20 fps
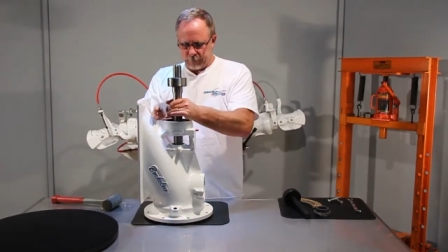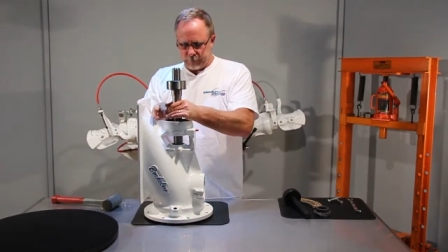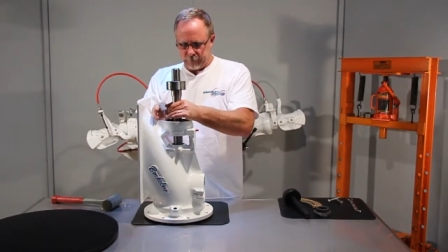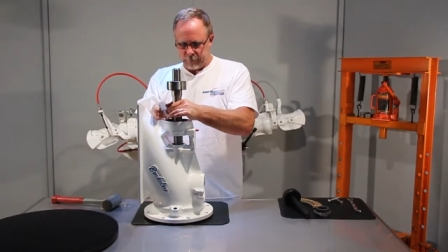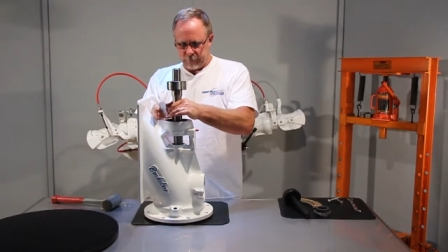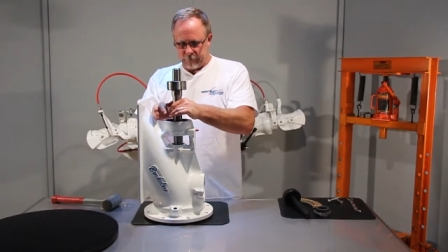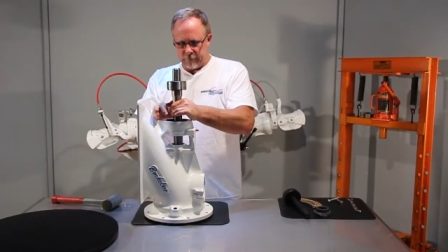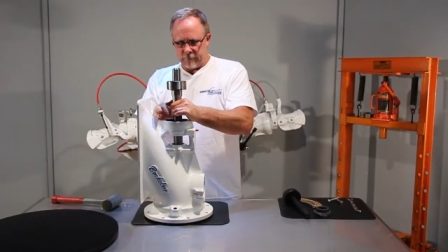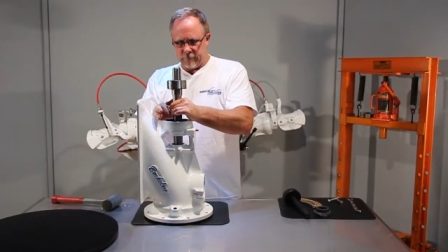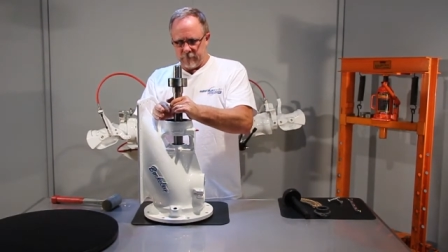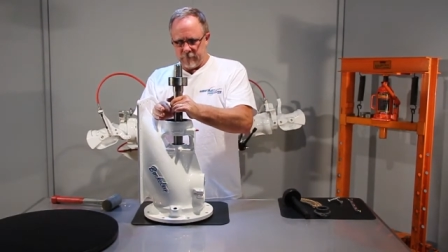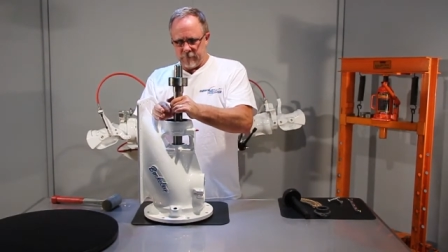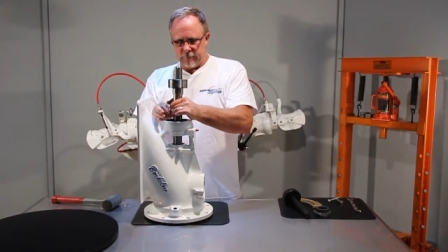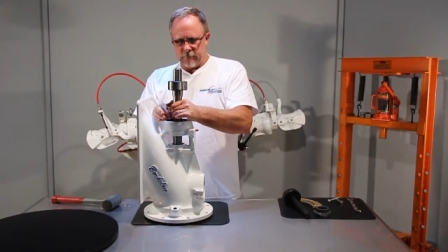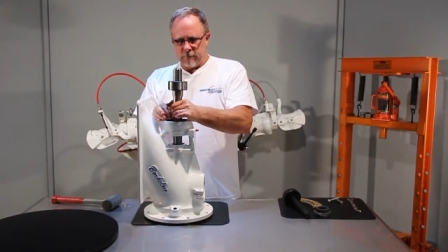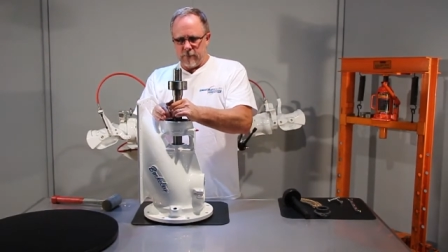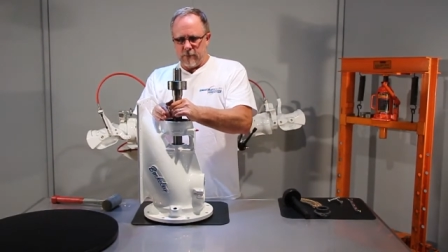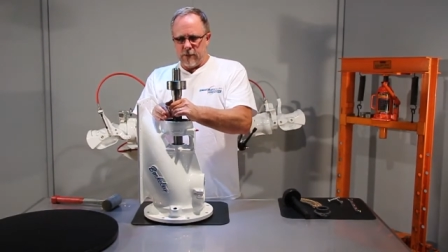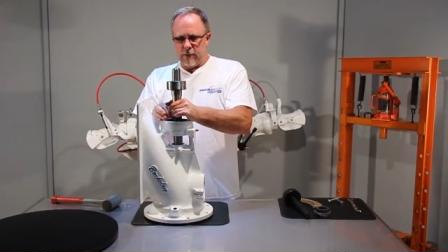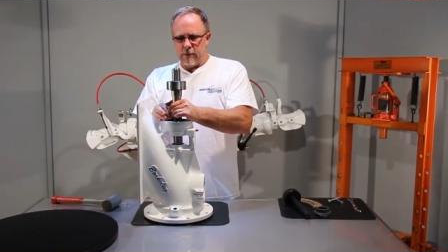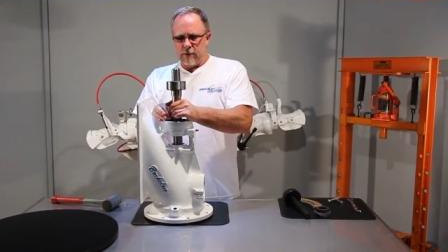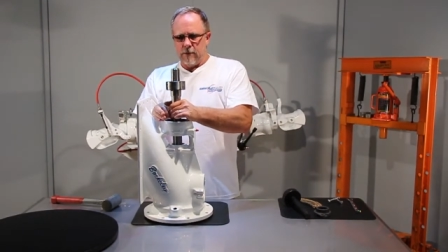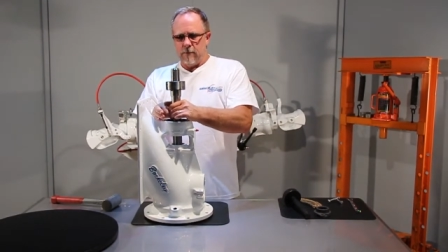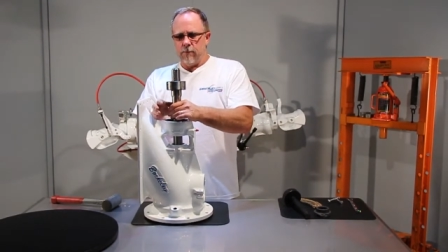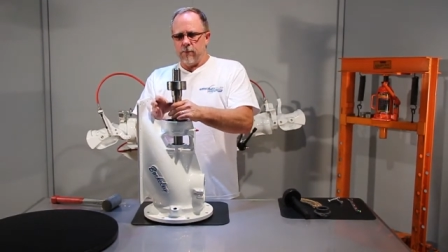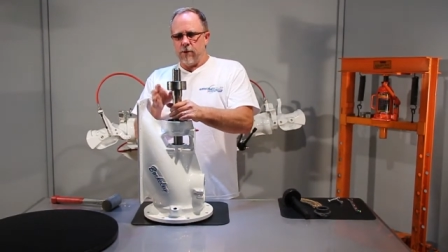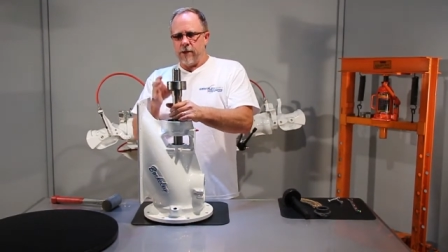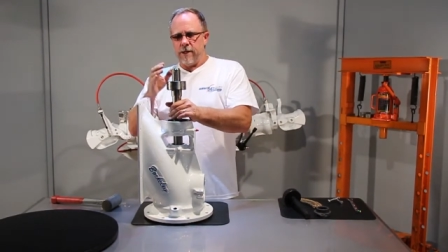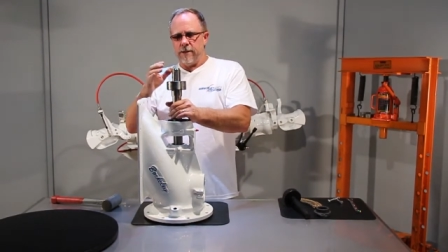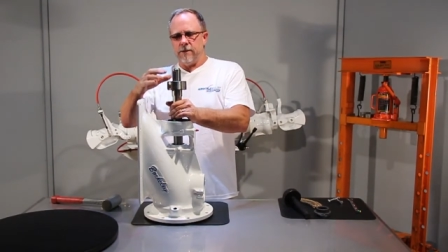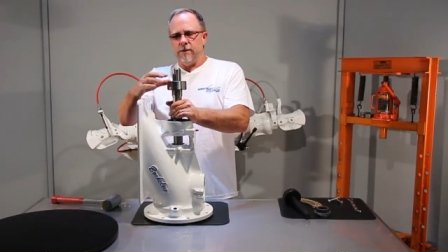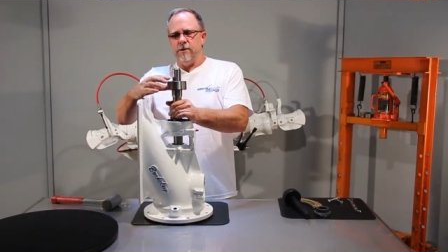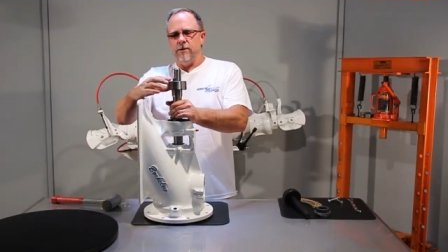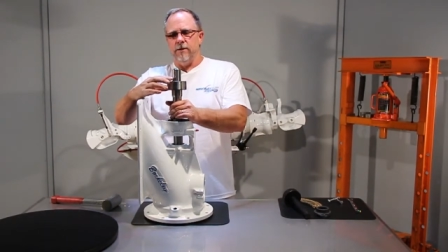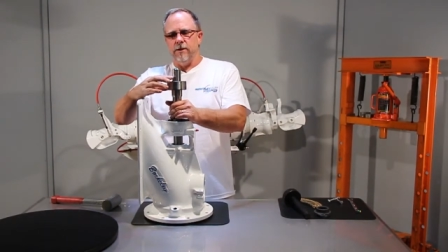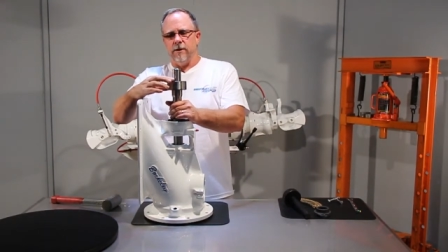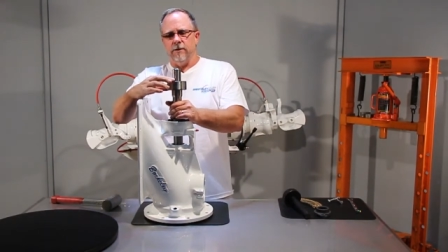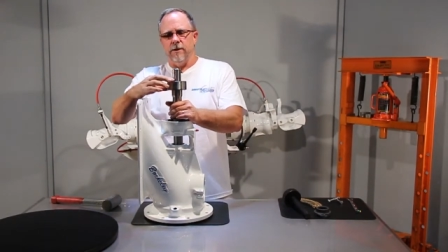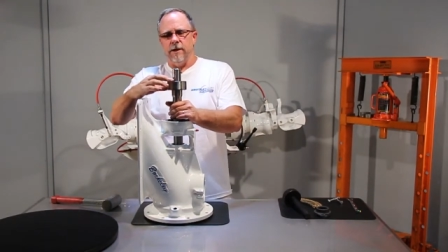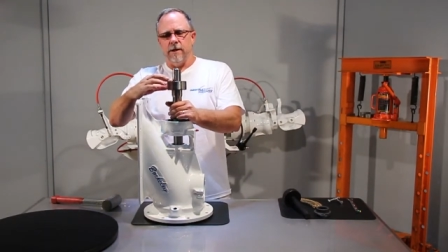In place, so
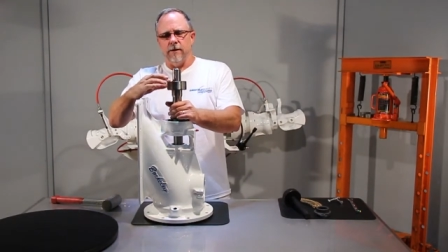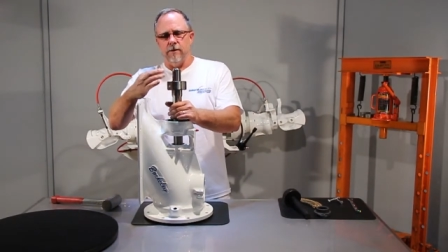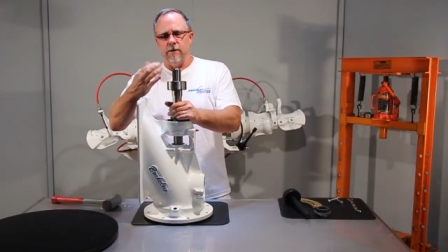usually I'll take